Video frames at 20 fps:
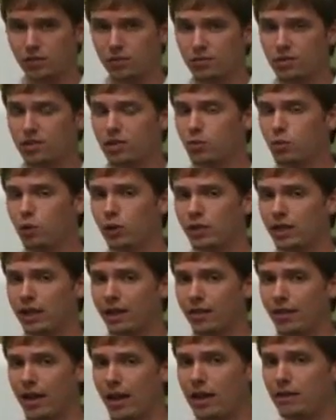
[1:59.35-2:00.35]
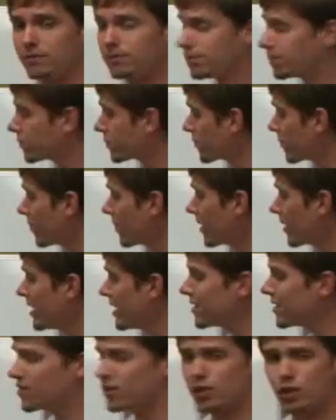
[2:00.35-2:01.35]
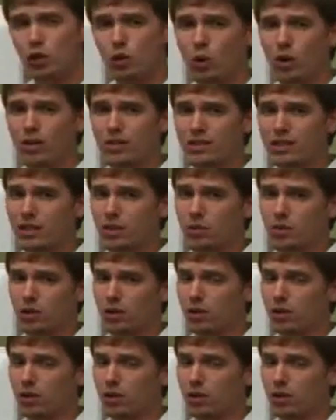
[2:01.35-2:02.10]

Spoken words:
from someone like that is the due on sale